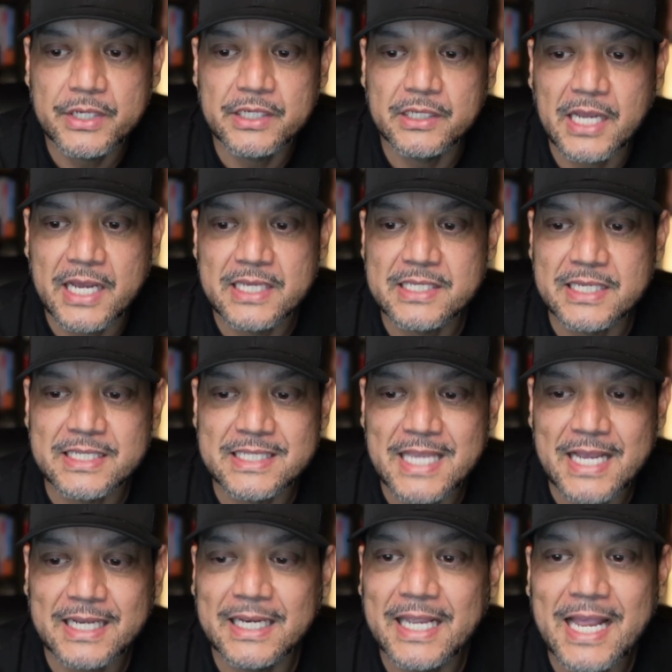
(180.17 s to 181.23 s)
guys
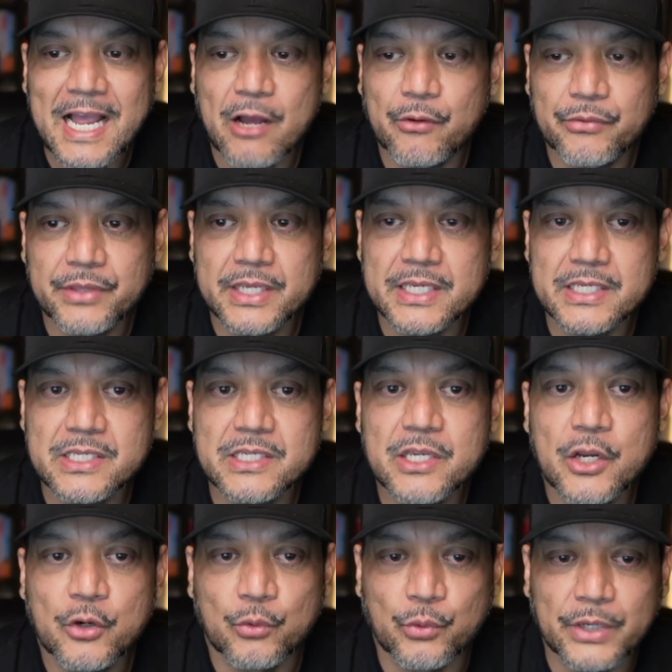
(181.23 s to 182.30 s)
exactly how this
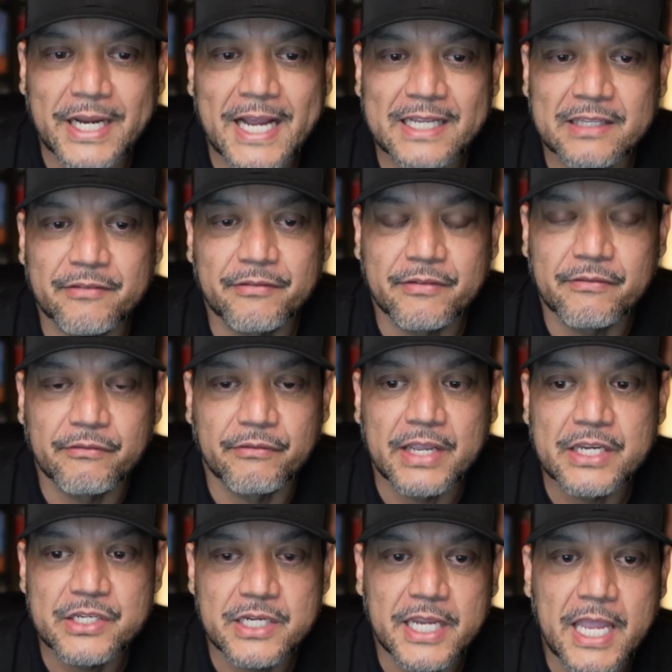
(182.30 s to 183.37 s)

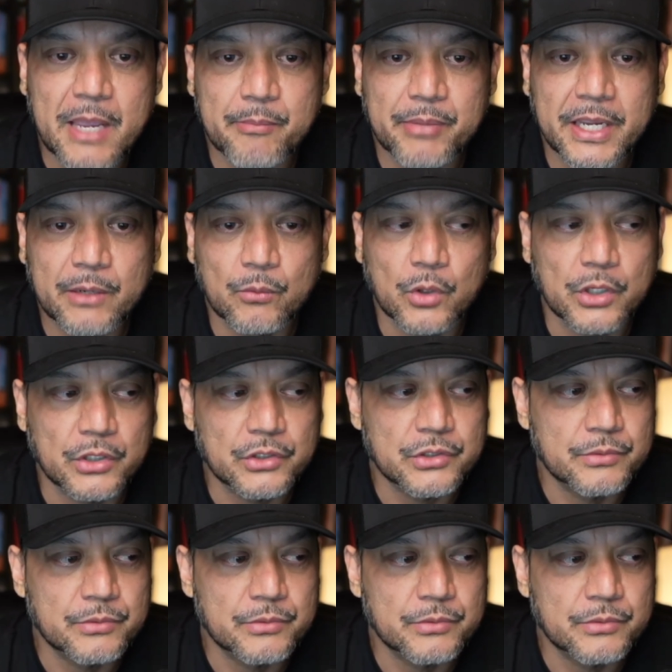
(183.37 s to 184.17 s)
reactivation campaign works.